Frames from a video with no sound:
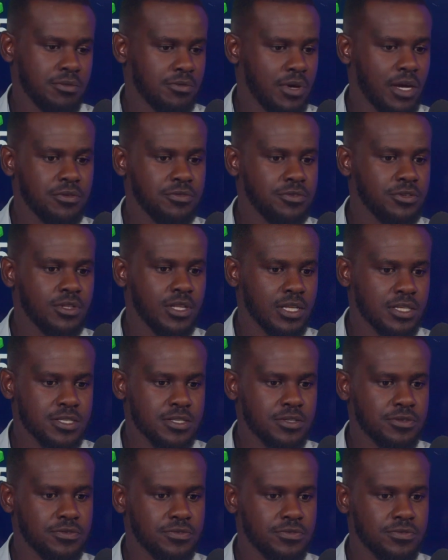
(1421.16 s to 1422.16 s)
I feel
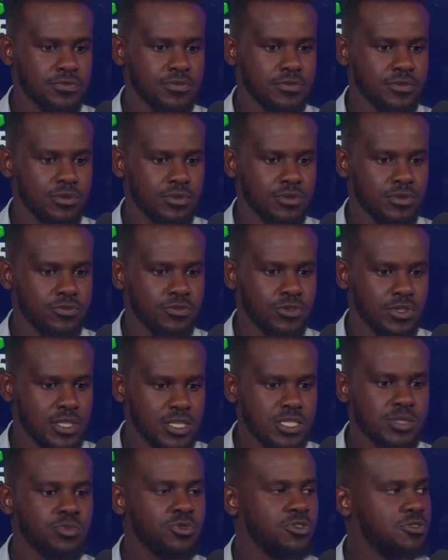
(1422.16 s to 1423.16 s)
as if for
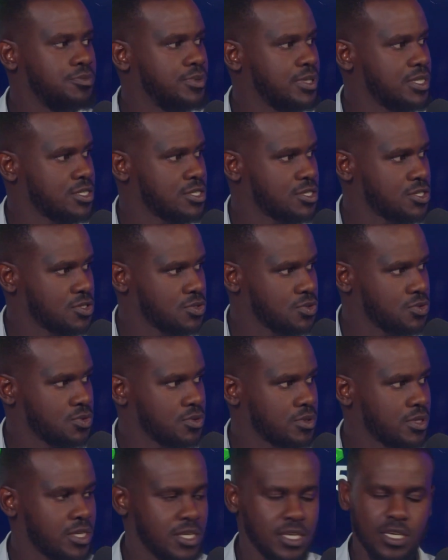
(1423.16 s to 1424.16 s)
this movement
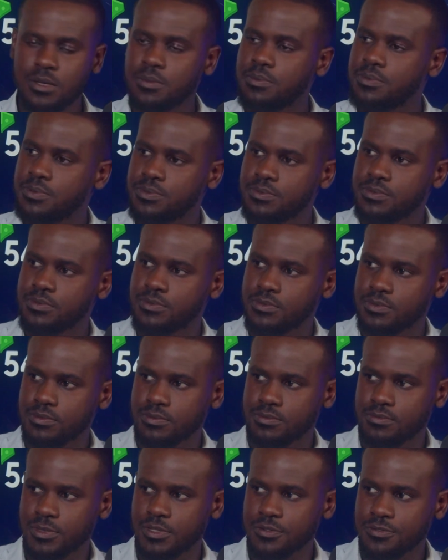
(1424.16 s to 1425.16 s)
to keep
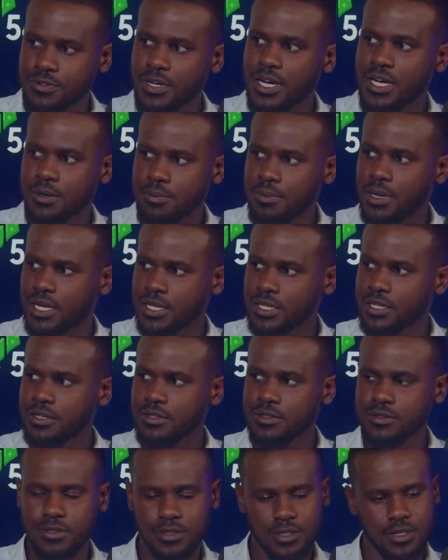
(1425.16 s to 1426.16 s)
the fire
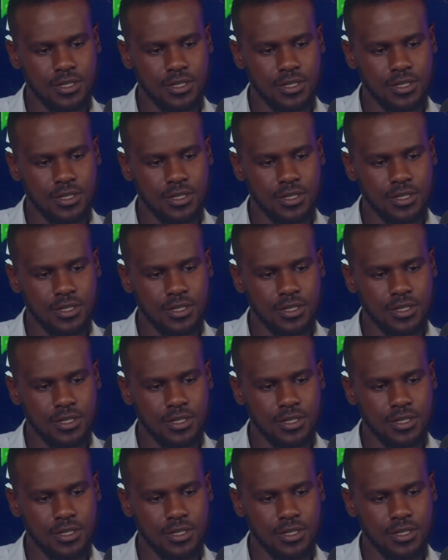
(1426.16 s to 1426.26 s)
burning,